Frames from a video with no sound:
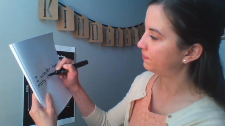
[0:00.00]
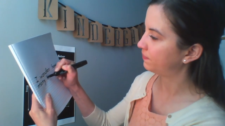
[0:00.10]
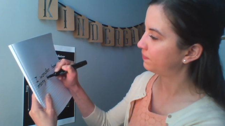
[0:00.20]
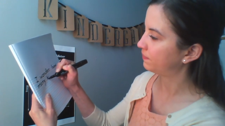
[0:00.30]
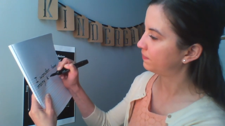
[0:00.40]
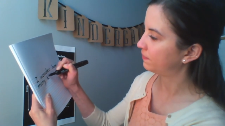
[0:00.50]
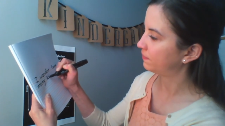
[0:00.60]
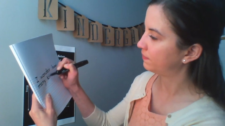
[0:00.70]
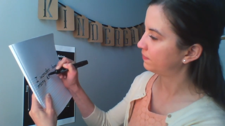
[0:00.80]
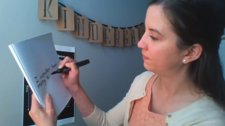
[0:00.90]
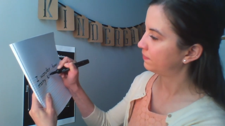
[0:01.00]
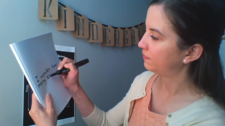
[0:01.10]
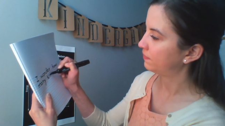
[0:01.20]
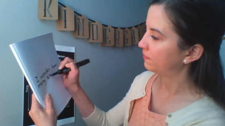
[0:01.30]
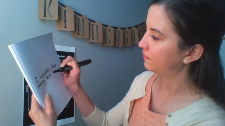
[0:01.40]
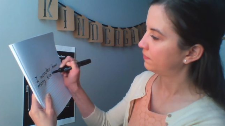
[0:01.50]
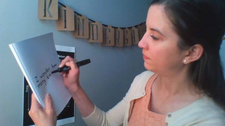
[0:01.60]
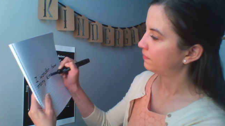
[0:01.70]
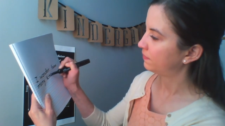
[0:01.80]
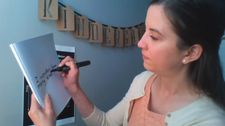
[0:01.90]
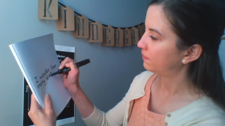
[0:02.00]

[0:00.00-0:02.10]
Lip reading: (no one is talking)